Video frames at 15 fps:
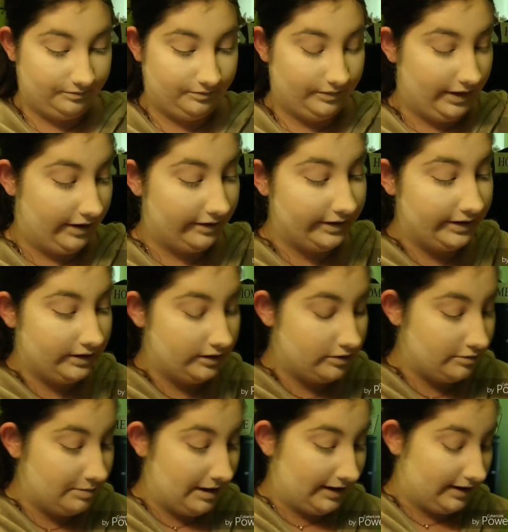Now I need to go
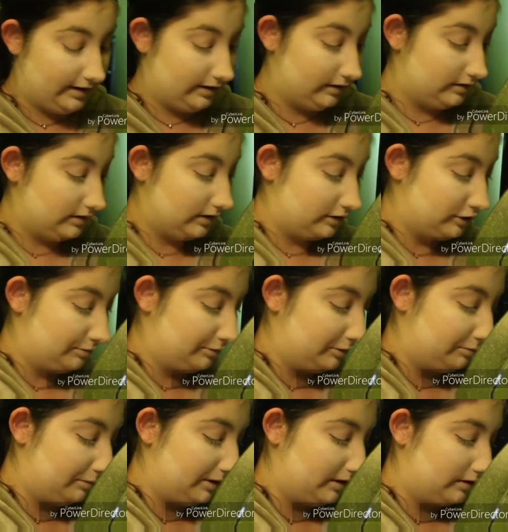back in and touch up the
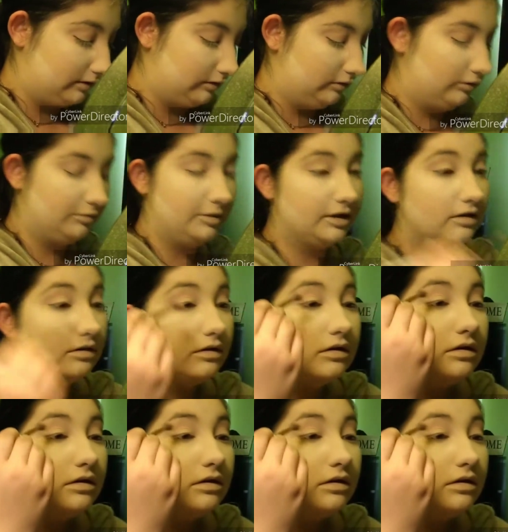pink a little bit.